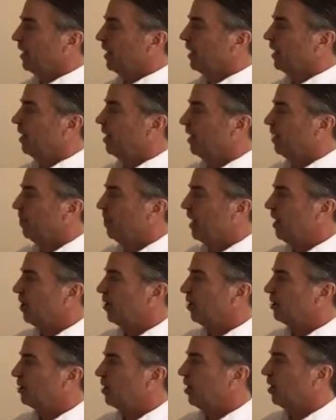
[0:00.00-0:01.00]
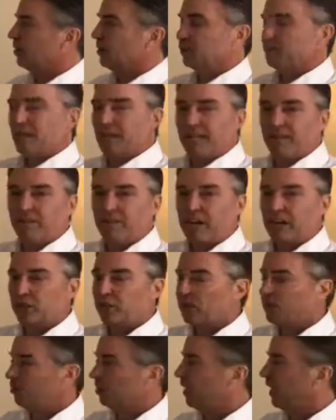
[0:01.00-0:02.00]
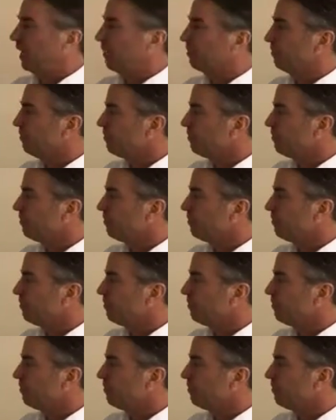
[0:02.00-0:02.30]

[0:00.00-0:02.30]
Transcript: a power autonomous manufacturing plant.